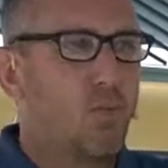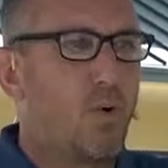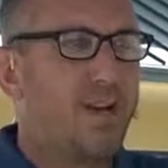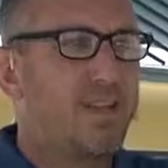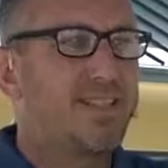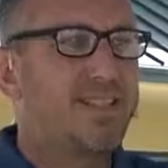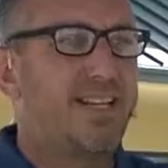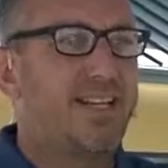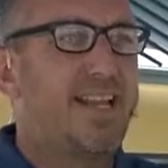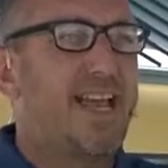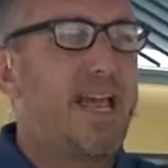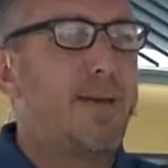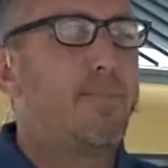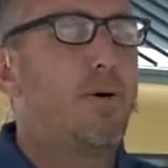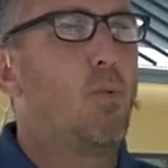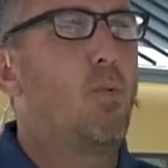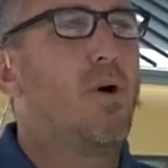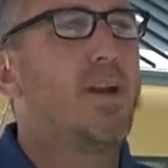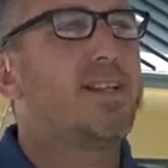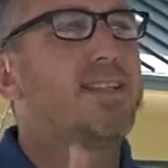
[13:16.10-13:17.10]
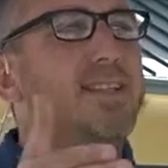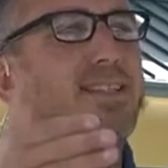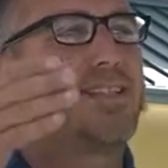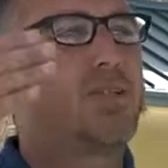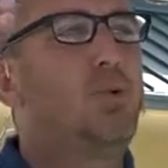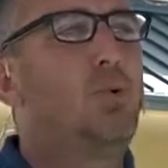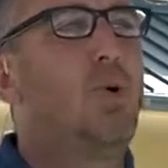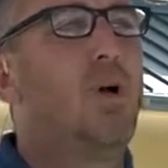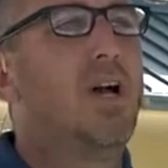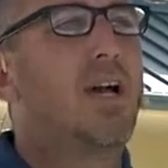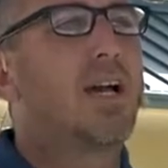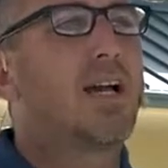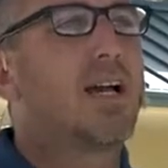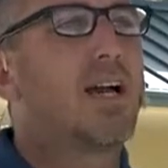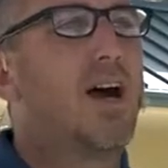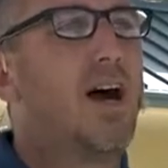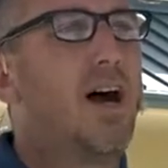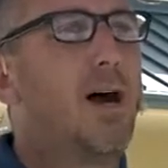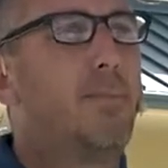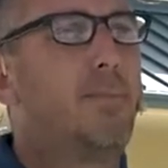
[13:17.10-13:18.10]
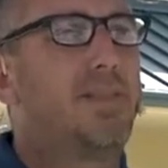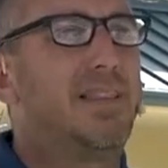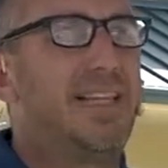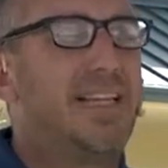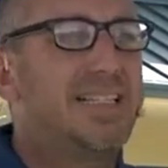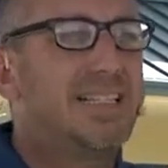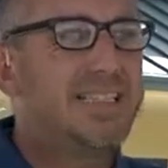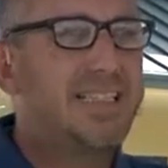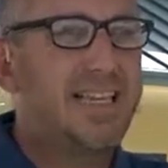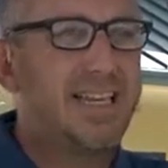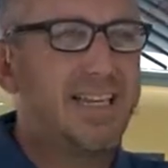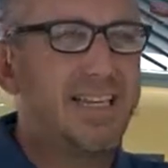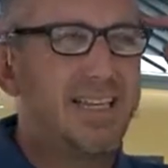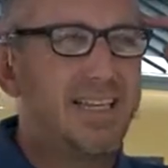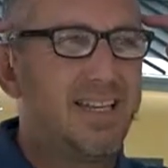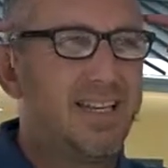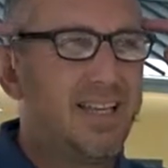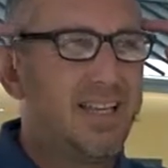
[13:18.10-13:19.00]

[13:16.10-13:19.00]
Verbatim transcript: is today, but what is to come. Listen.